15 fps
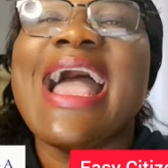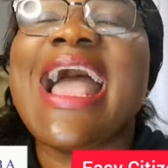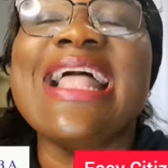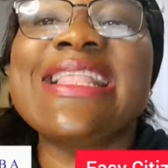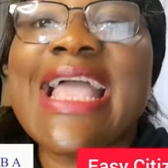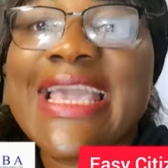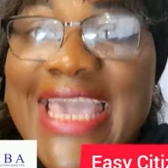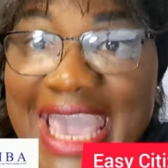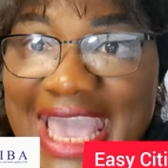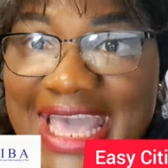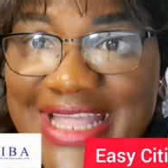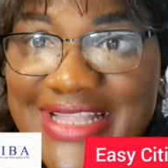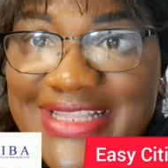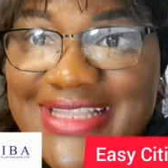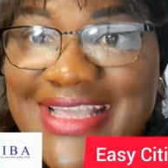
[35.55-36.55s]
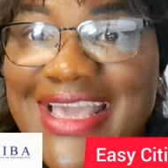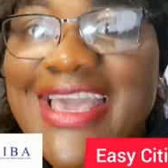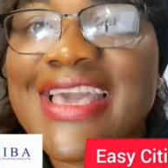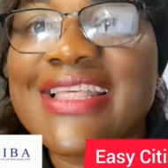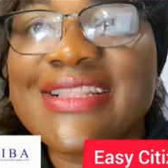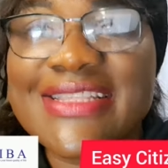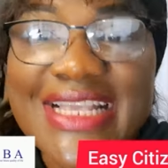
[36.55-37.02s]
And again,
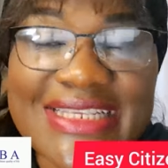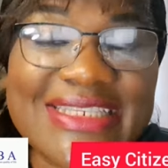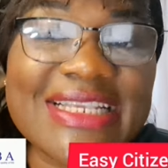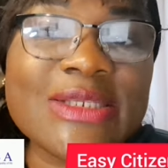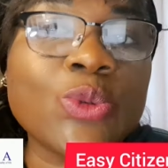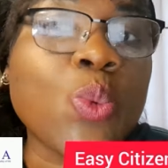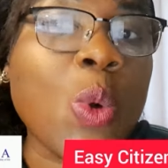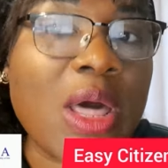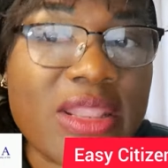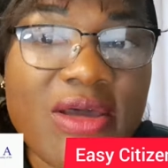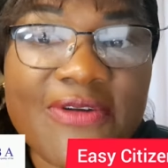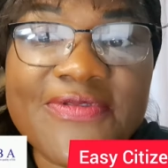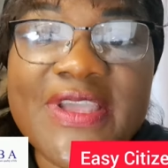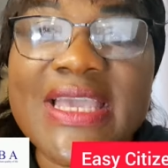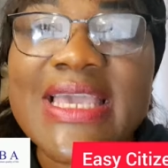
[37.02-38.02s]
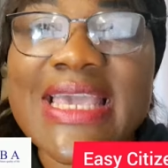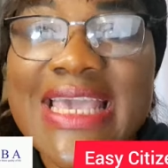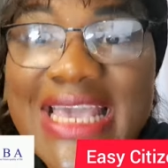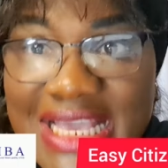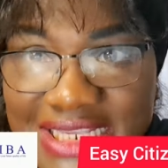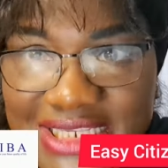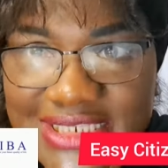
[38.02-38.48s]
this is one of the
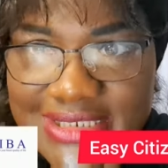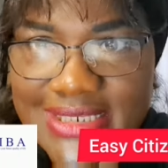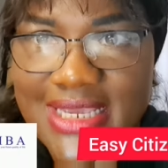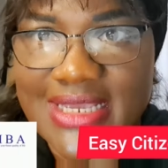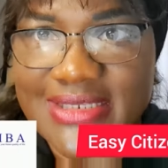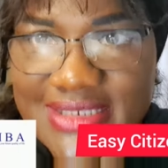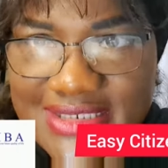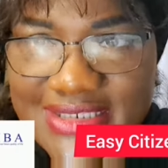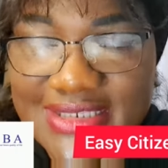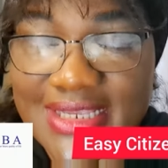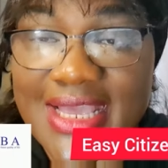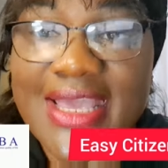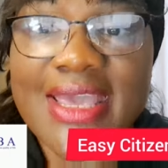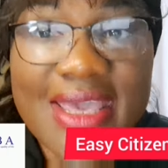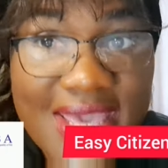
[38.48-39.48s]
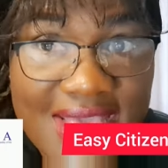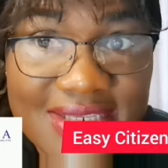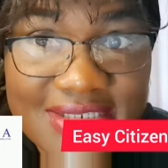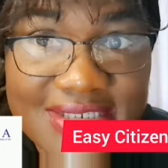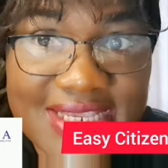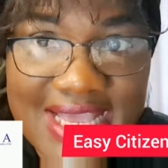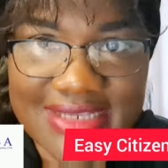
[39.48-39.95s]
easiest
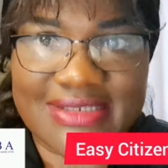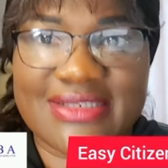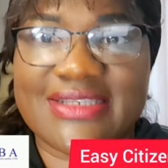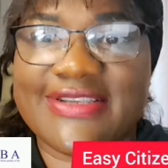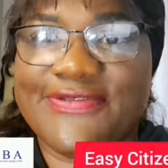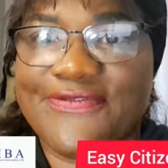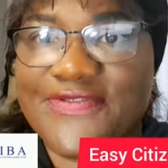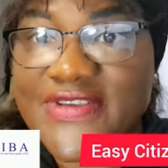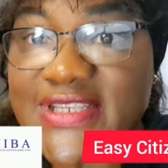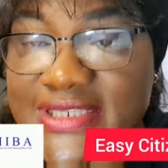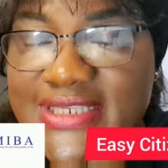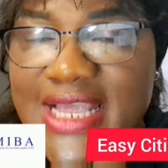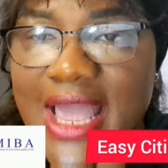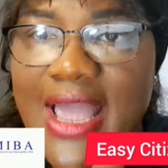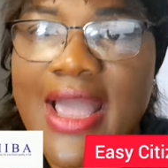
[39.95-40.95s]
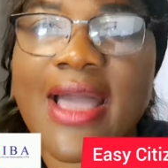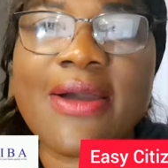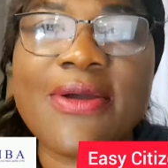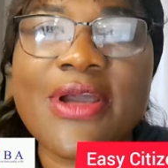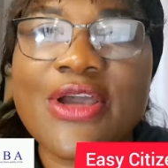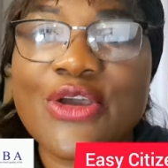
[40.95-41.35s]
visa